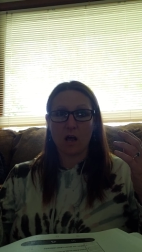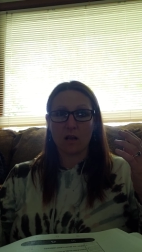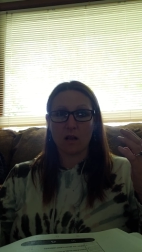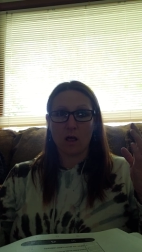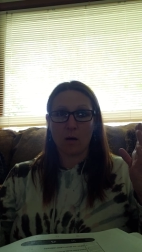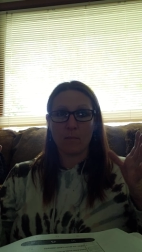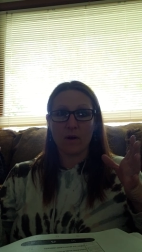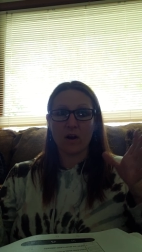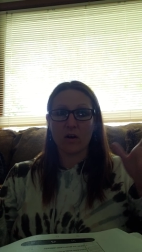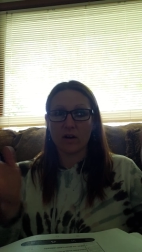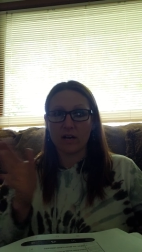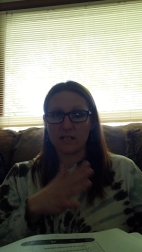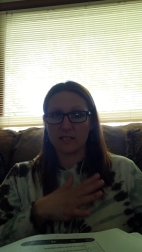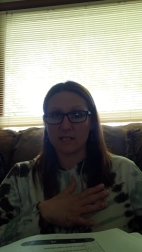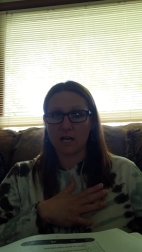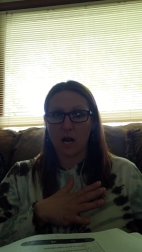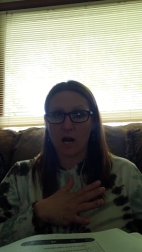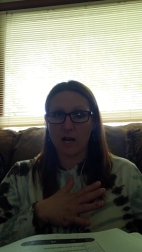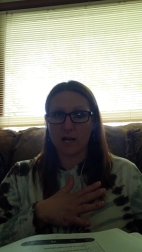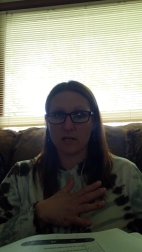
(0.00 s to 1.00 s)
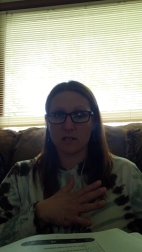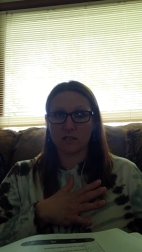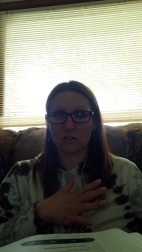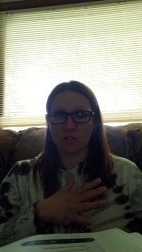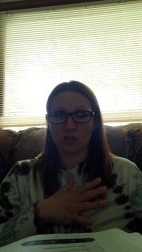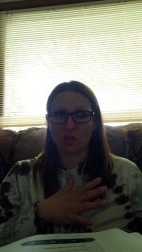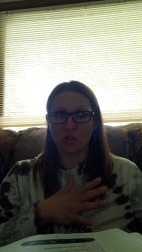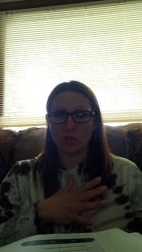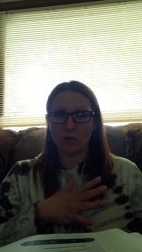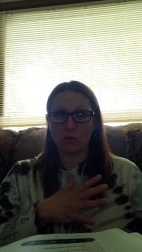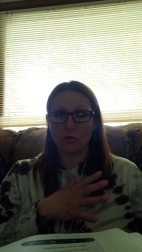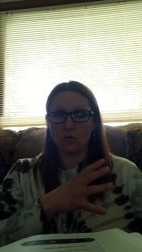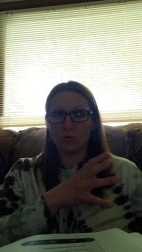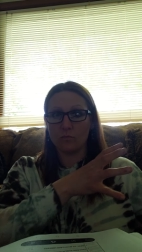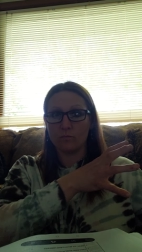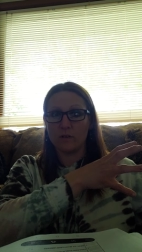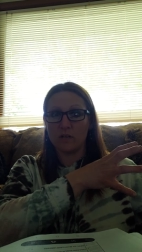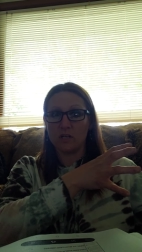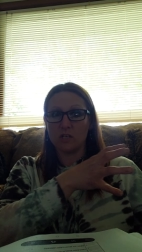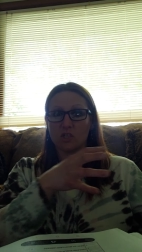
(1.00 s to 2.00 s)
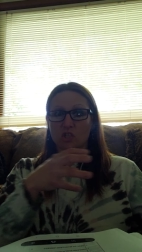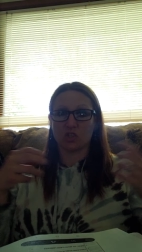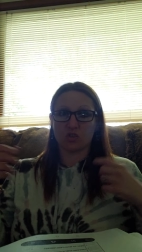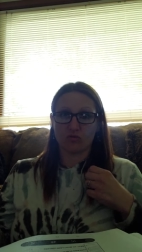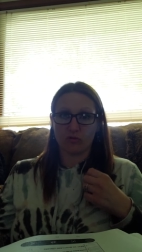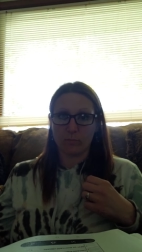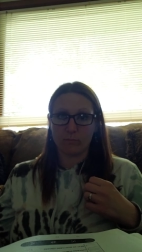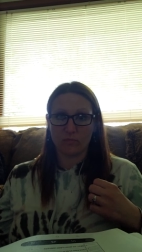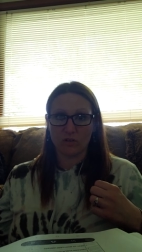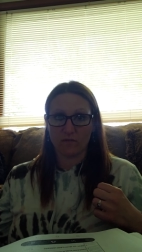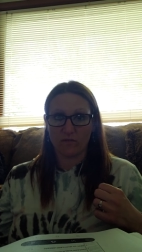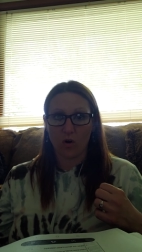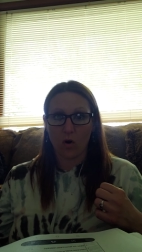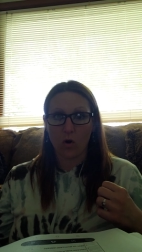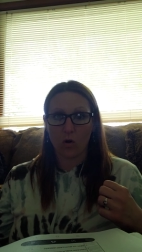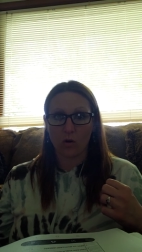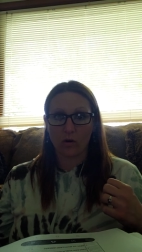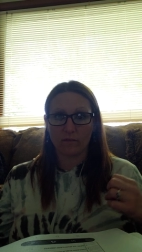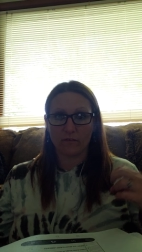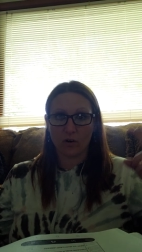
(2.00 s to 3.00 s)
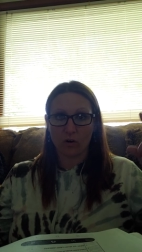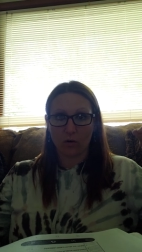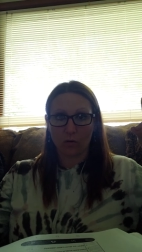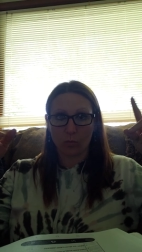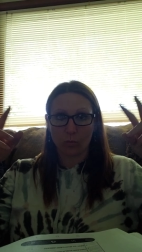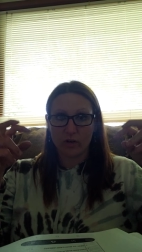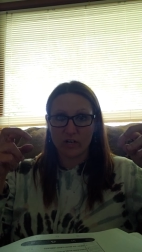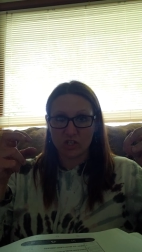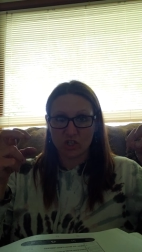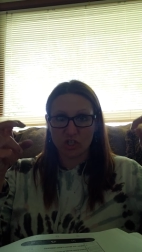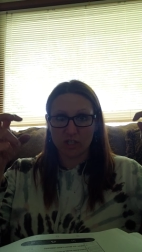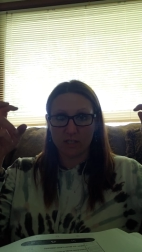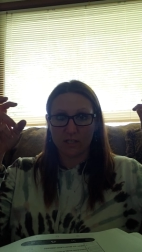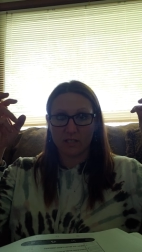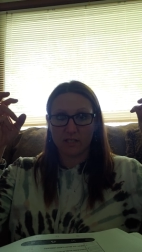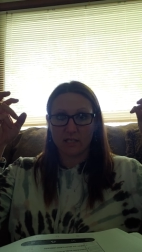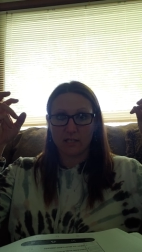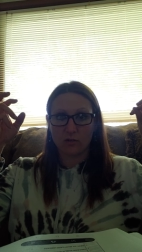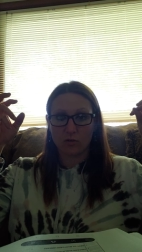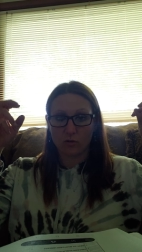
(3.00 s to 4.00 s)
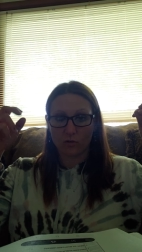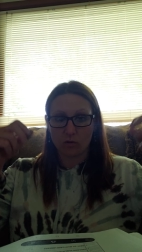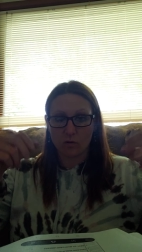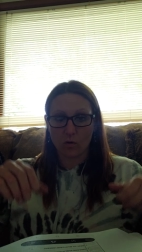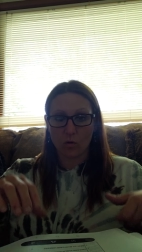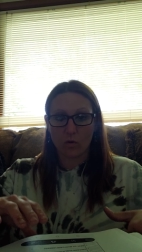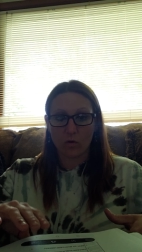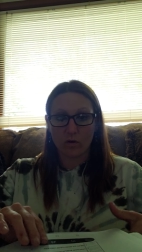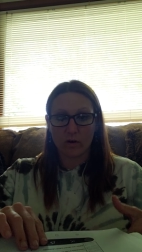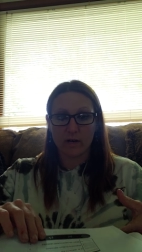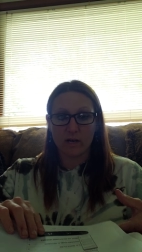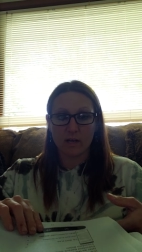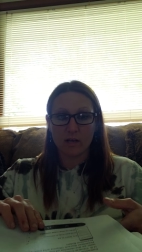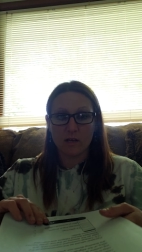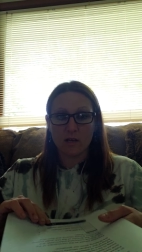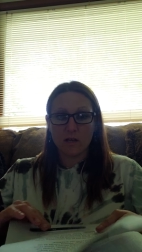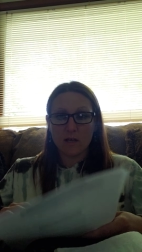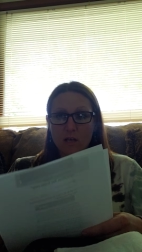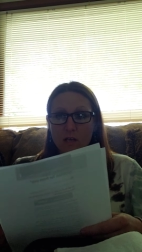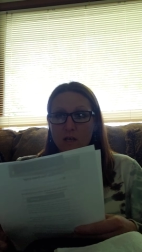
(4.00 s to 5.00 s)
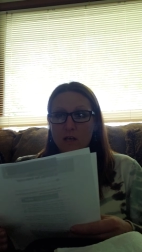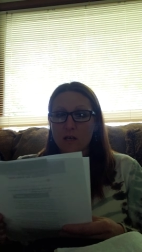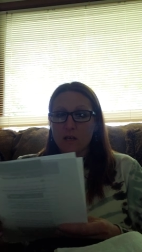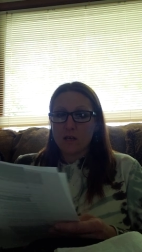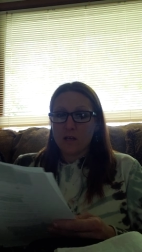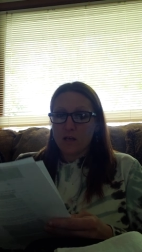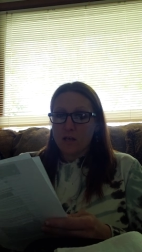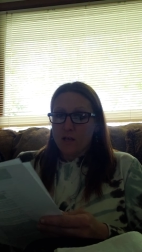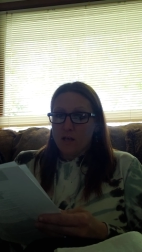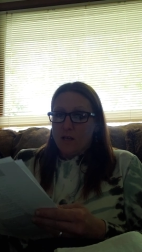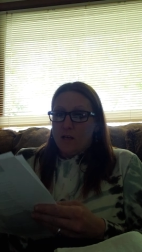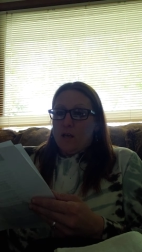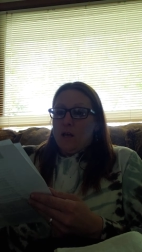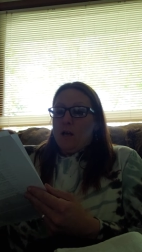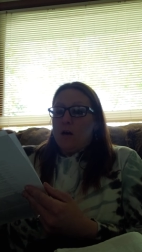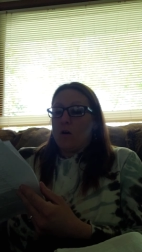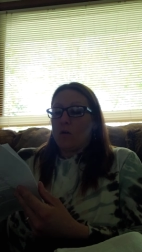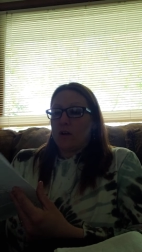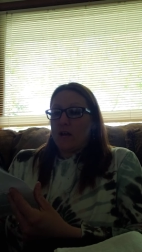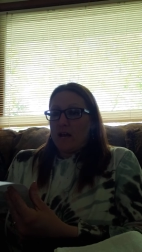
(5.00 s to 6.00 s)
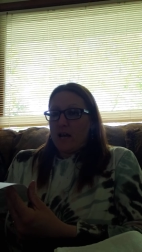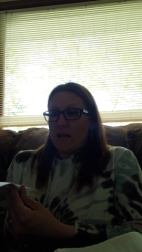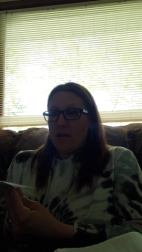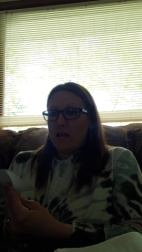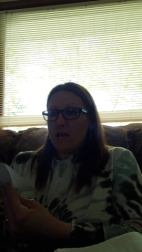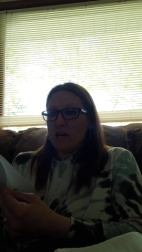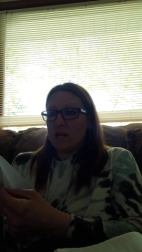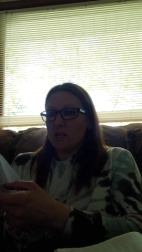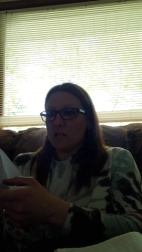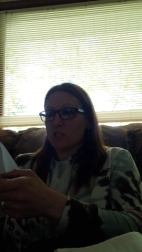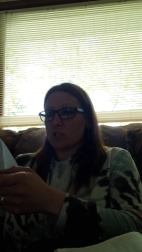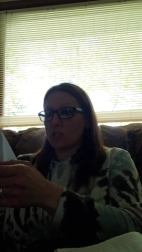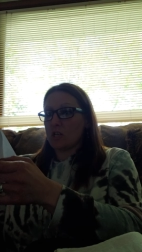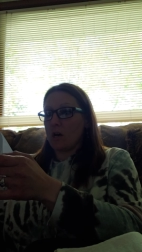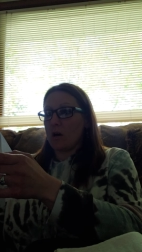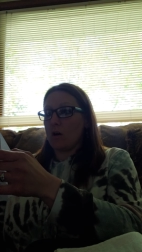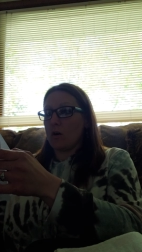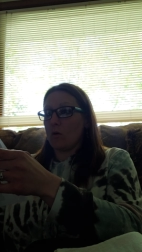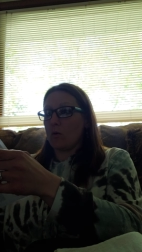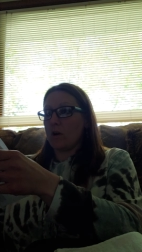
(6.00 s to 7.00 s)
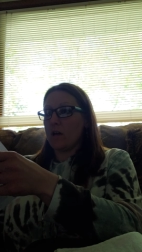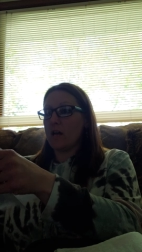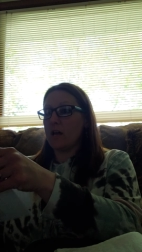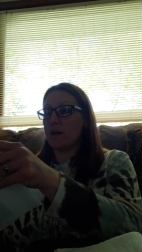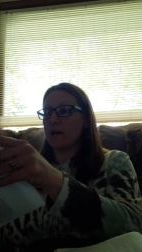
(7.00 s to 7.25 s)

America's got to be stripped of all of her riches and her glory. Okay, so